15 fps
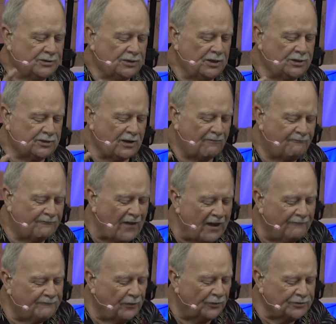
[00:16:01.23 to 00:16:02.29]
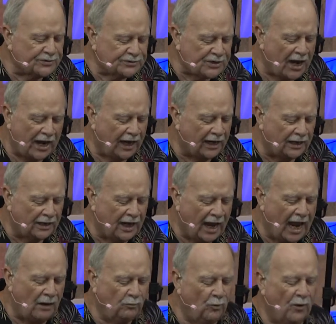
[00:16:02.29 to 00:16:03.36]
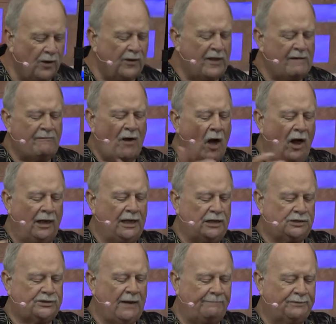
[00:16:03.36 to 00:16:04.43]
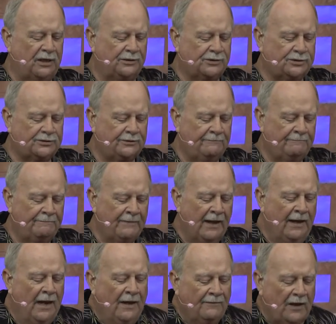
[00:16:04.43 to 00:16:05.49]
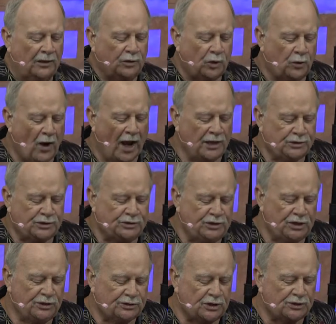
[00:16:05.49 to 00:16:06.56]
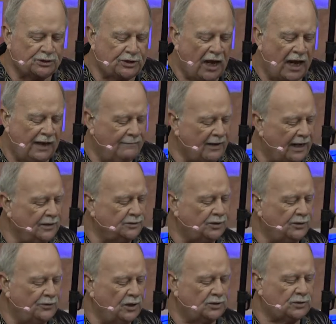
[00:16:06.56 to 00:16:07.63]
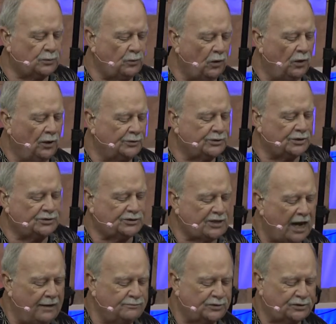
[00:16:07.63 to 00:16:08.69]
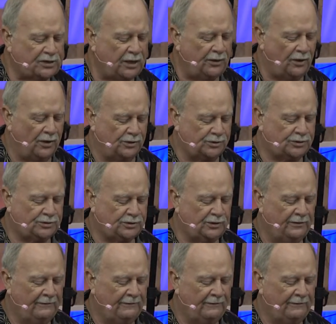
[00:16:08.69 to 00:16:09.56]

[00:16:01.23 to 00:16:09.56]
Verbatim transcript: is a faithful saying and worthy of all acceptance that Christ Jesus came into this world to save sinners